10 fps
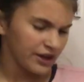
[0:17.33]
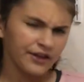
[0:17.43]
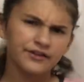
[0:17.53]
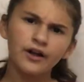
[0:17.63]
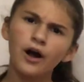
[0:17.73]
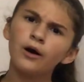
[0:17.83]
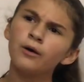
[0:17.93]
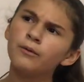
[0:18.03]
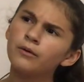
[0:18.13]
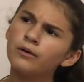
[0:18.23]
So,
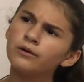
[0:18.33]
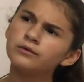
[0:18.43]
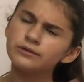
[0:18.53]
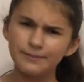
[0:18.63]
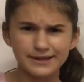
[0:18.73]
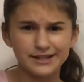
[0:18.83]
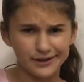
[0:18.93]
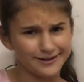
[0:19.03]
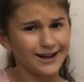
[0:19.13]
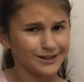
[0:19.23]
let me tell
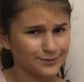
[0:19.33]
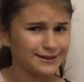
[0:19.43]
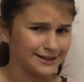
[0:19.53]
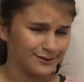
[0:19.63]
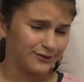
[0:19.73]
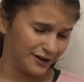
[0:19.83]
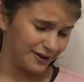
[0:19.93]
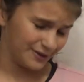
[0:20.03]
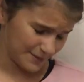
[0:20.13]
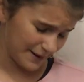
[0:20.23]
you guys what this video
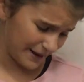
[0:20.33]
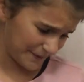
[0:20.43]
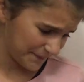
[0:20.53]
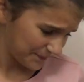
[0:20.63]
is about.